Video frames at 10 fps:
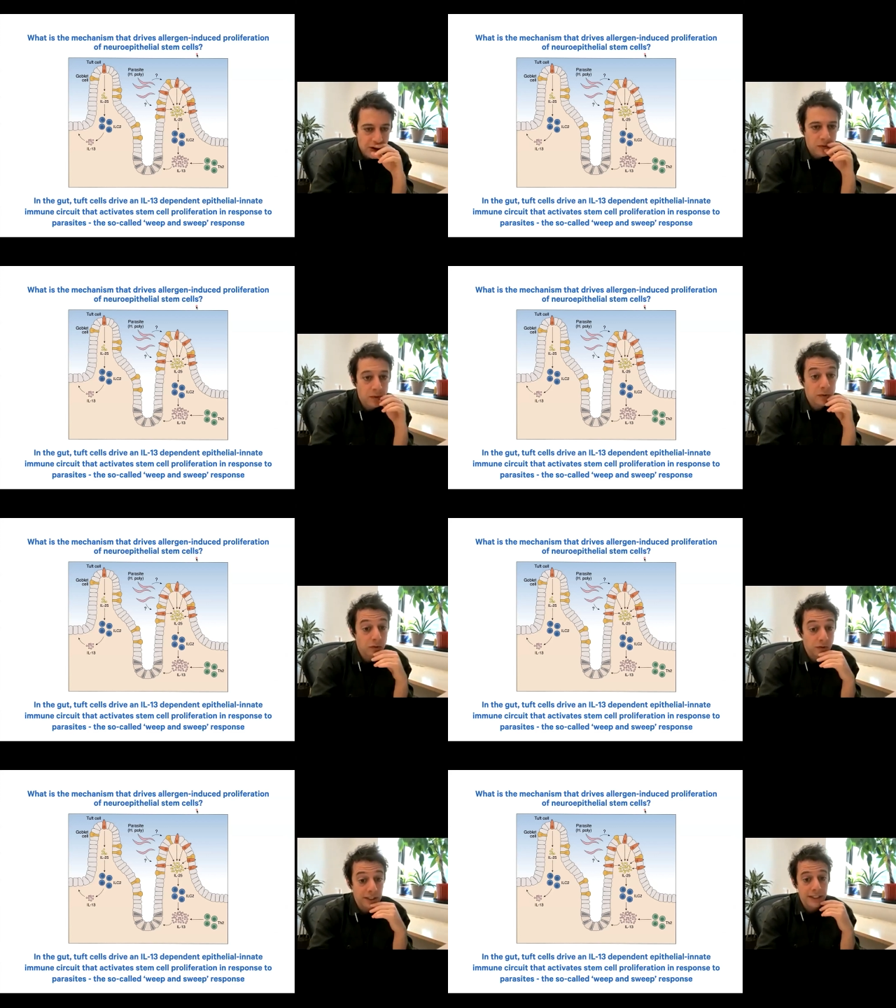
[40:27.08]
which
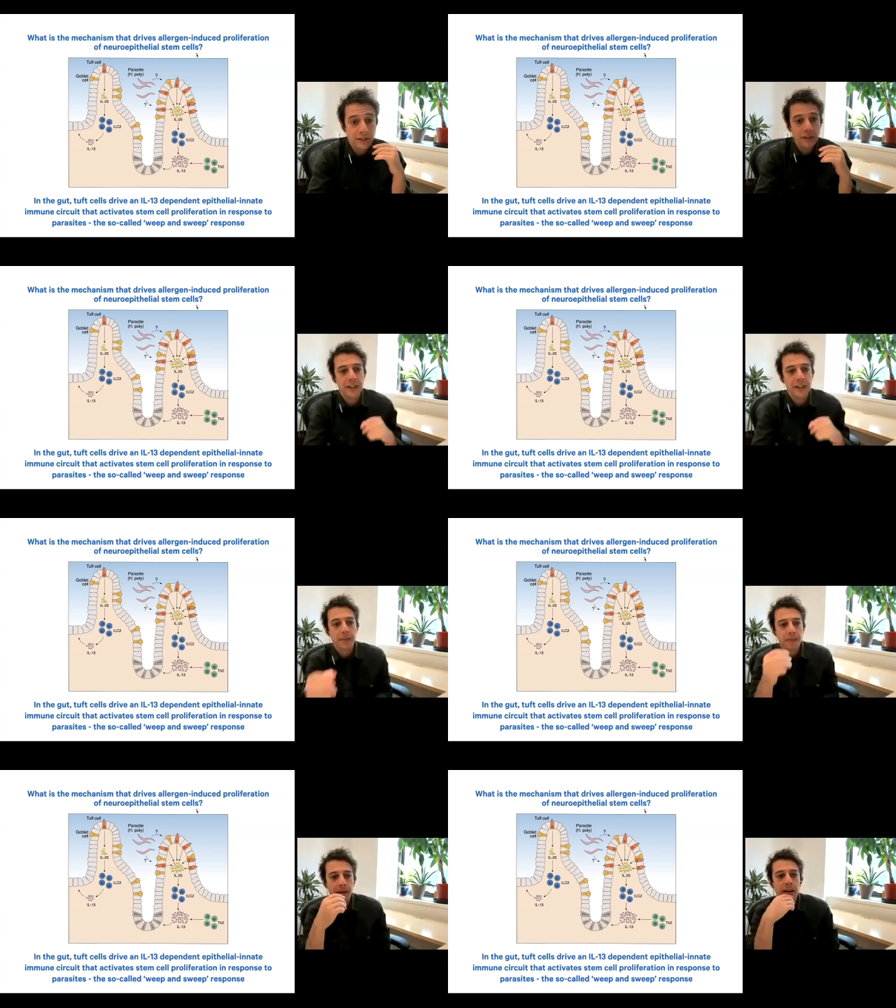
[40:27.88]
was really interesting.
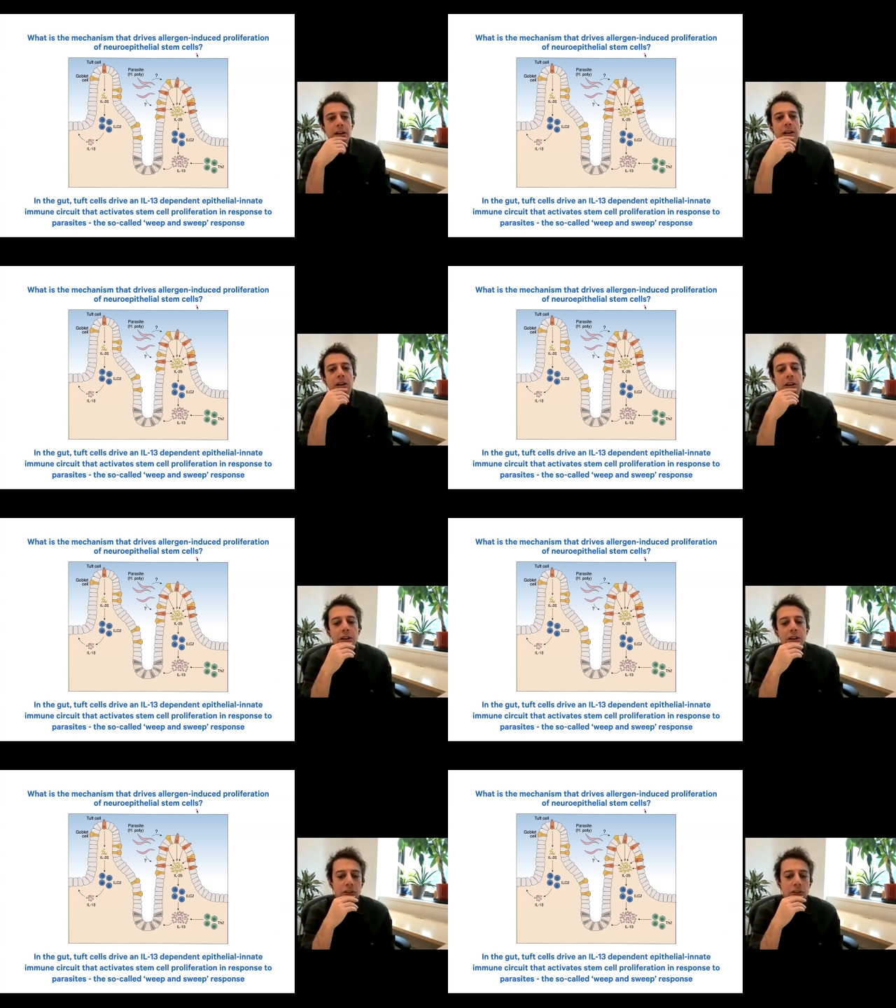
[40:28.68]

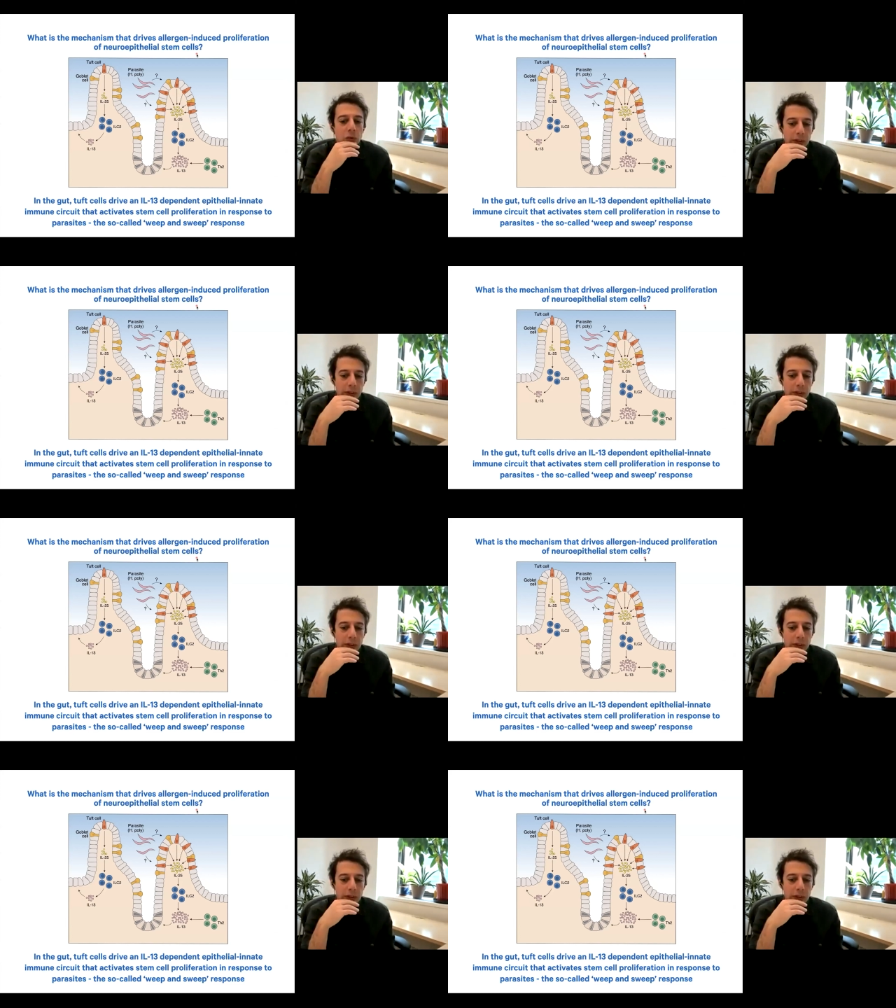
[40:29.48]
So